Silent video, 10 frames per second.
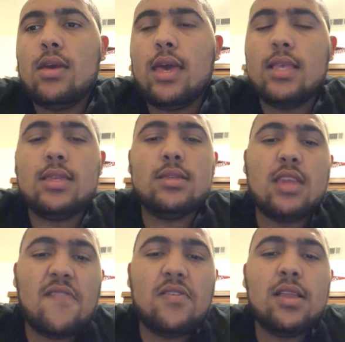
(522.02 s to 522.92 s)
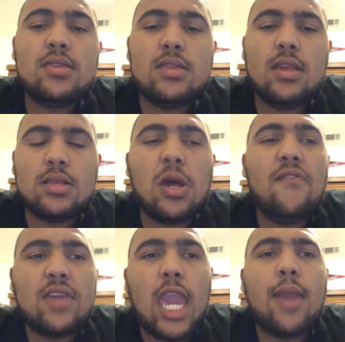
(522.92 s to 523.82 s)
That's definitely a
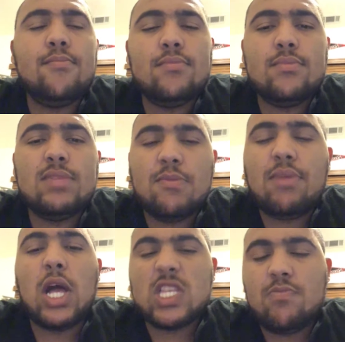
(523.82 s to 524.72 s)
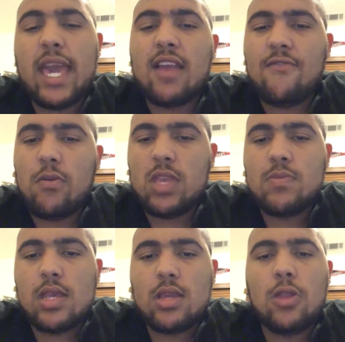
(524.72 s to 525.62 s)
tough game to bounce back from,
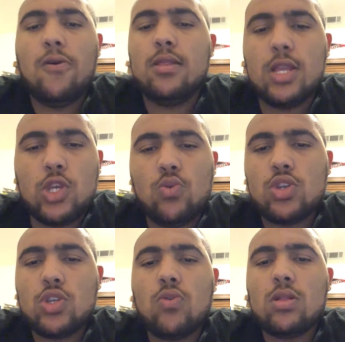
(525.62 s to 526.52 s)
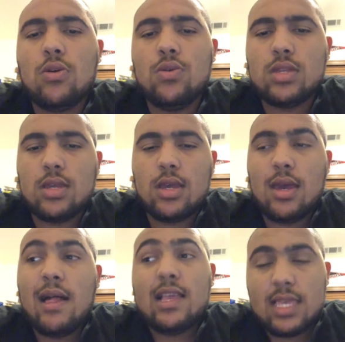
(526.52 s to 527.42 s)
especially knowing that you were so close to
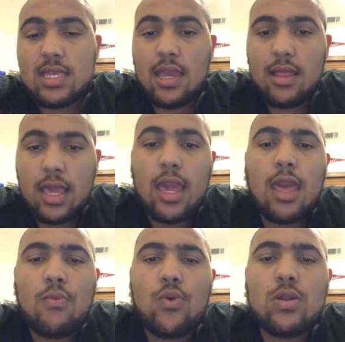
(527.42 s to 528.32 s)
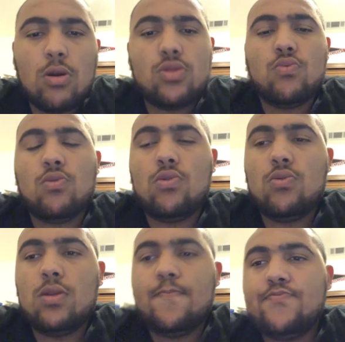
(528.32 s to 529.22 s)
stealing game 1 on the
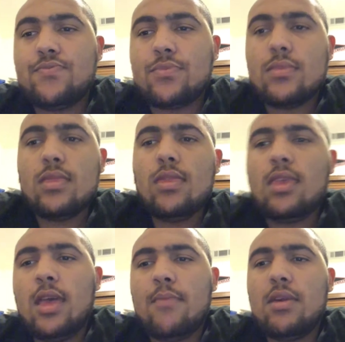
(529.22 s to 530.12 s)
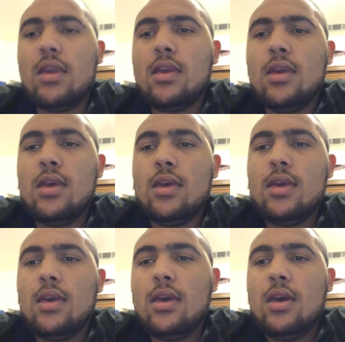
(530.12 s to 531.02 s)
road. I mean,
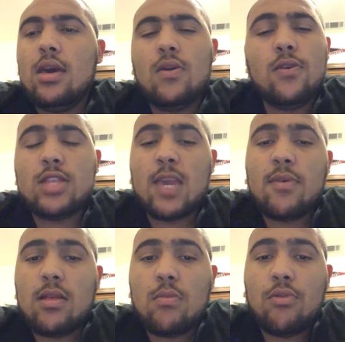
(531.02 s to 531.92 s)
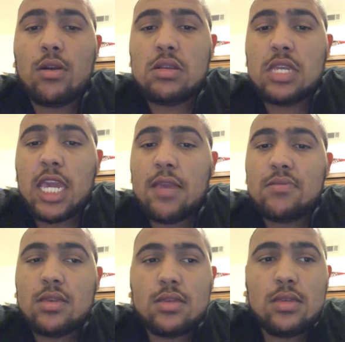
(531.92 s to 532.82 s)
one thing about LeBron
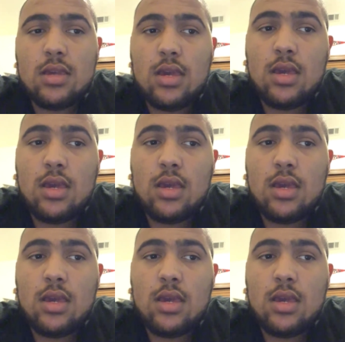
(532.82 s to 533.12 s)
James is,